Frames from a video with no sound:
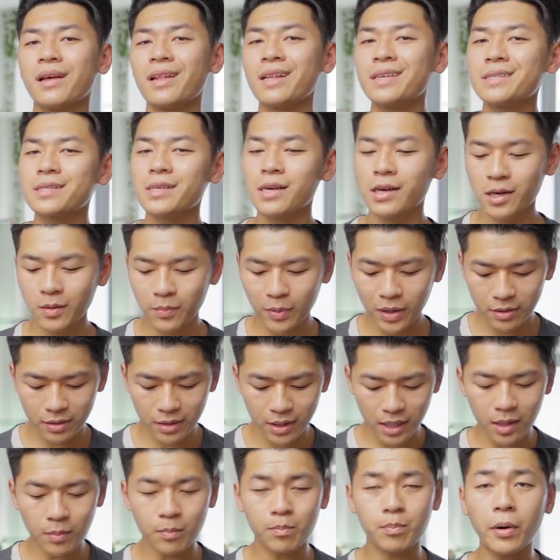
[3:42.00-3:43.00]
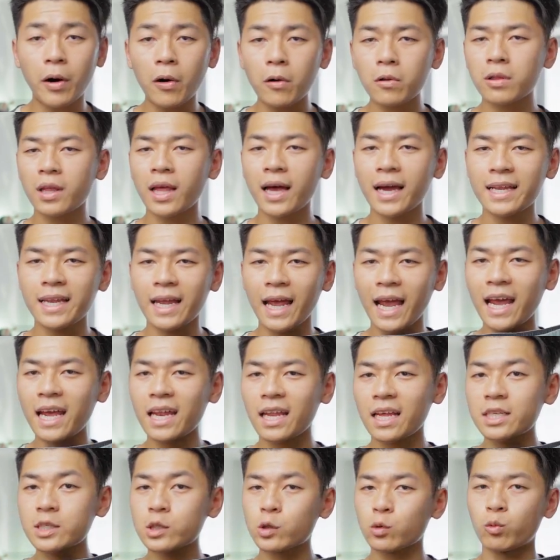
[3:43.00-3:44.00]
Now let's talk about the Bowline
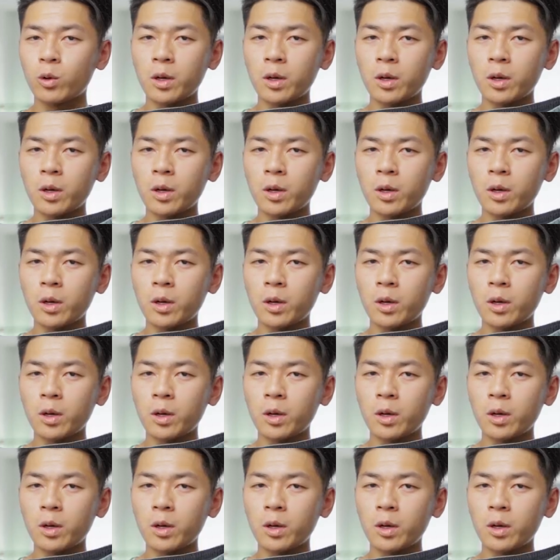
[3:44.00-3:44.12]
8-inch